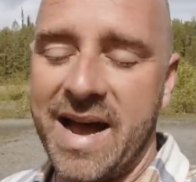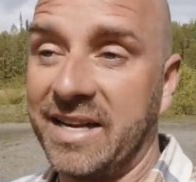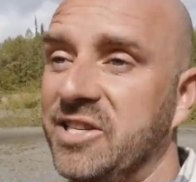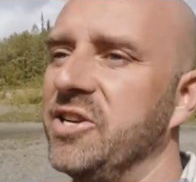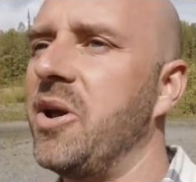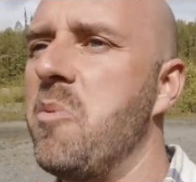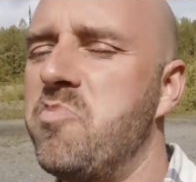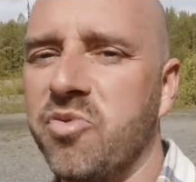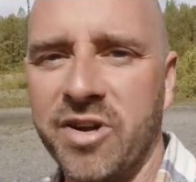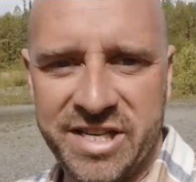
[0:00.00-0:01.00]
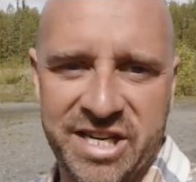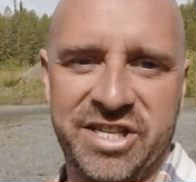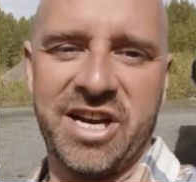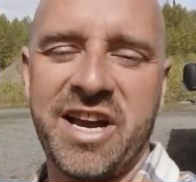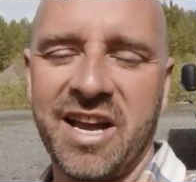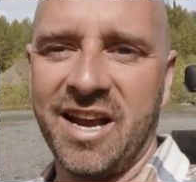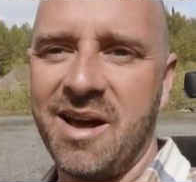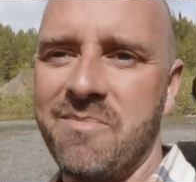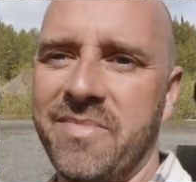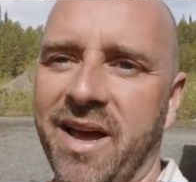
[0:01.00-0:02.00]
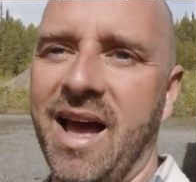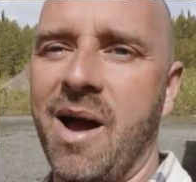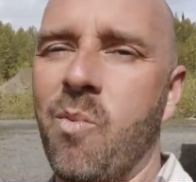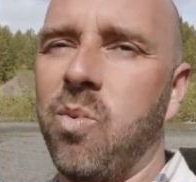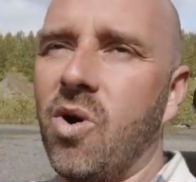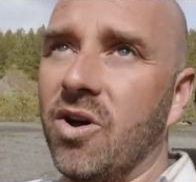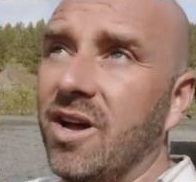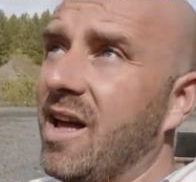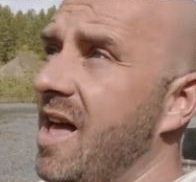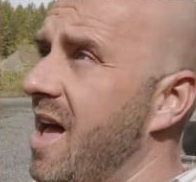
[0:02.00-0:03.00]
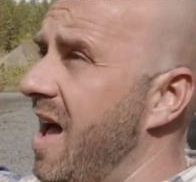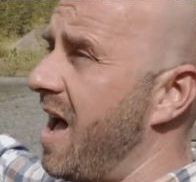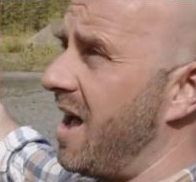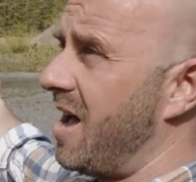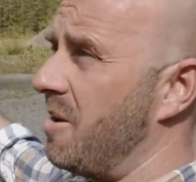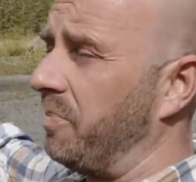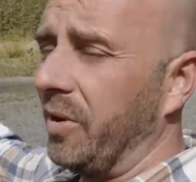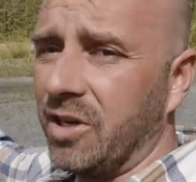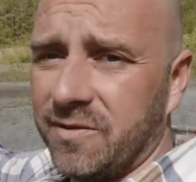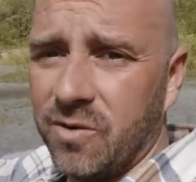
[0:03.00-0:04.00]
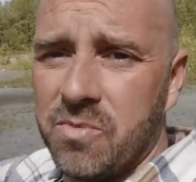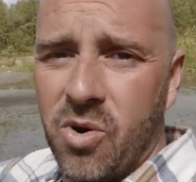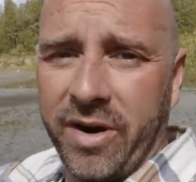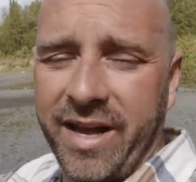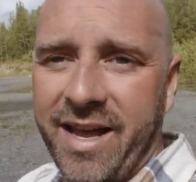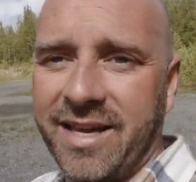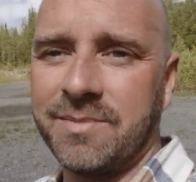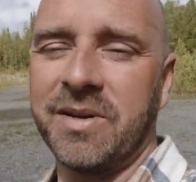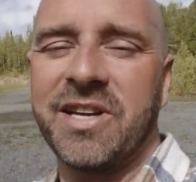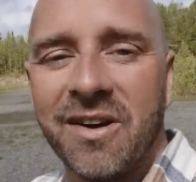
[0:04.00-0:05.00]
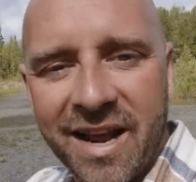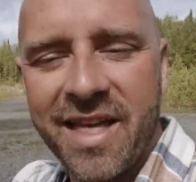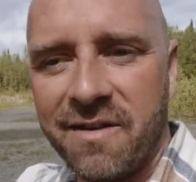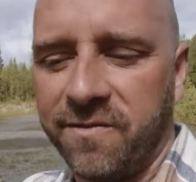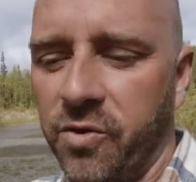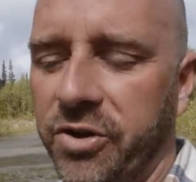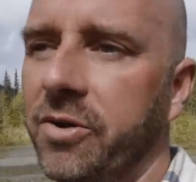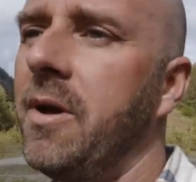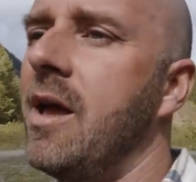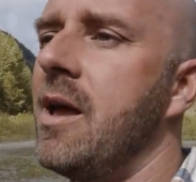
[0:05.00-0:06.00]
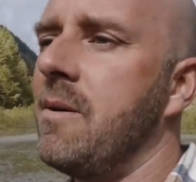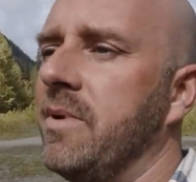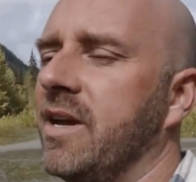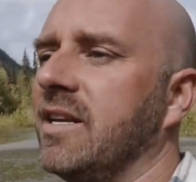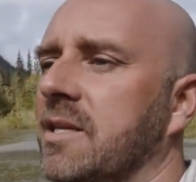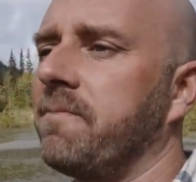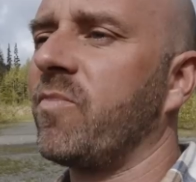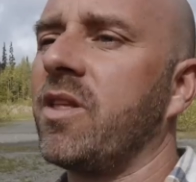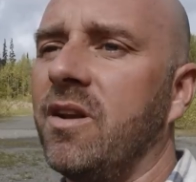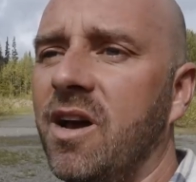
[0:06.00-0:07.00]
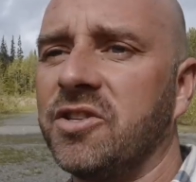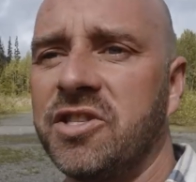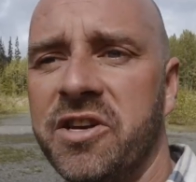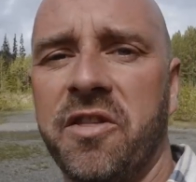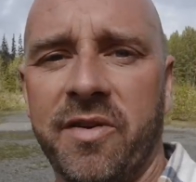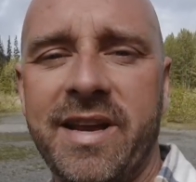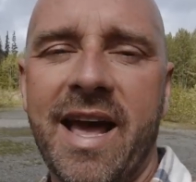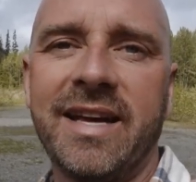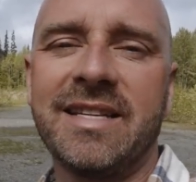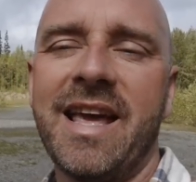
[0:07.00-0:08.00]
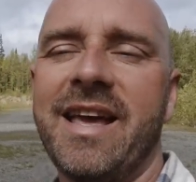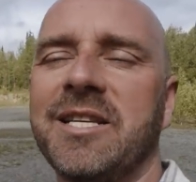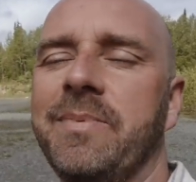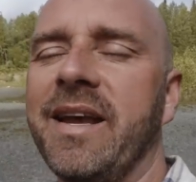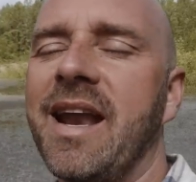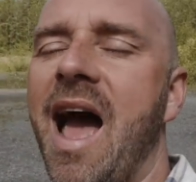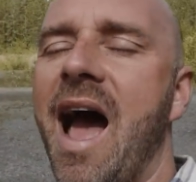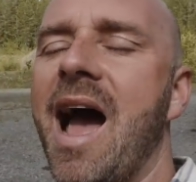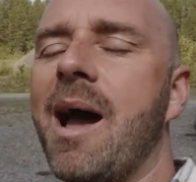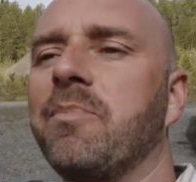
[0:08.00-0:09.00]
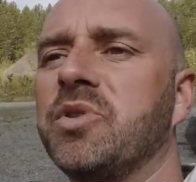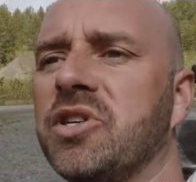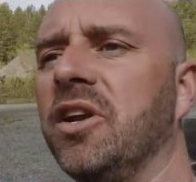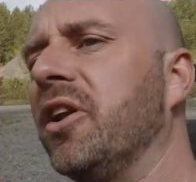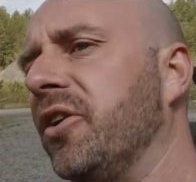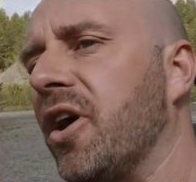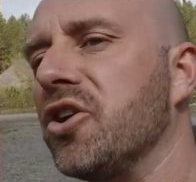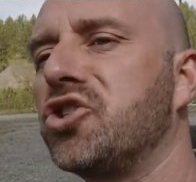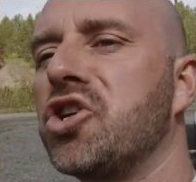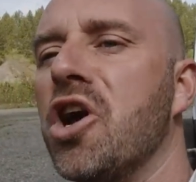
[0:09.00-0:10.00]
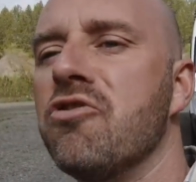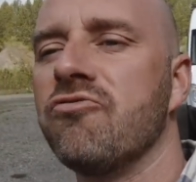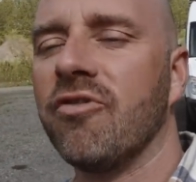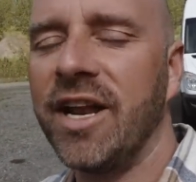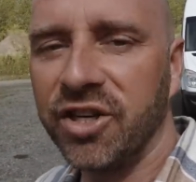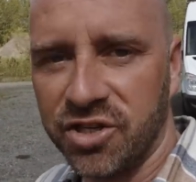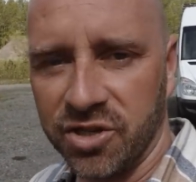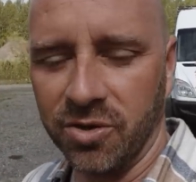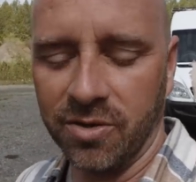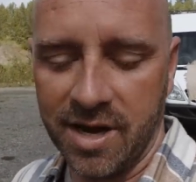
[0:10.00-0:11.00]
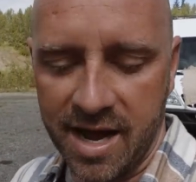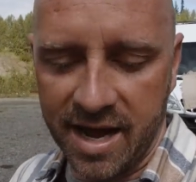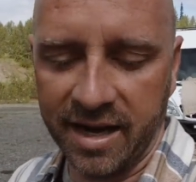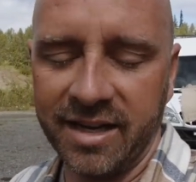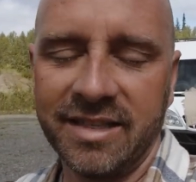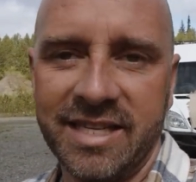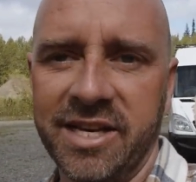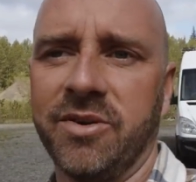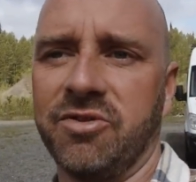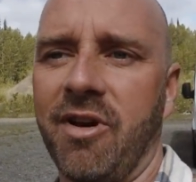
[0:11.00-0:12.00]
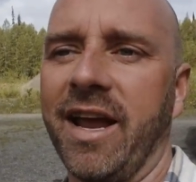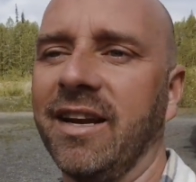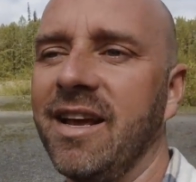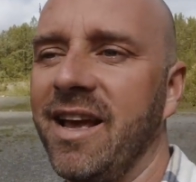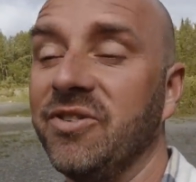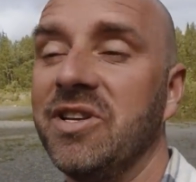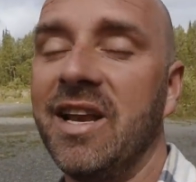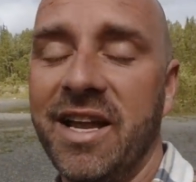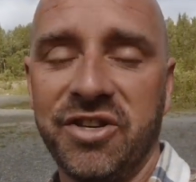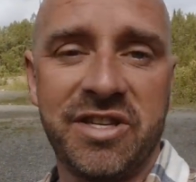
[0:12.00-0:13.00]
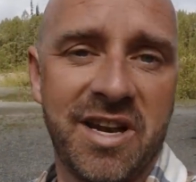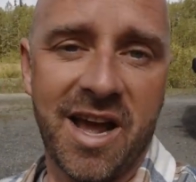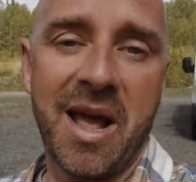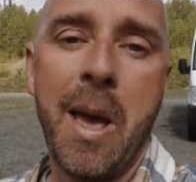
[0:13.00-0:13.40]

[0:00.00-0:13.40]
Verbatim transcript: back to British Columbia and what a beautiful morning it is. But don't let that fool you because the last two, three days it has been absolute torrential and continuous rain. It was literally like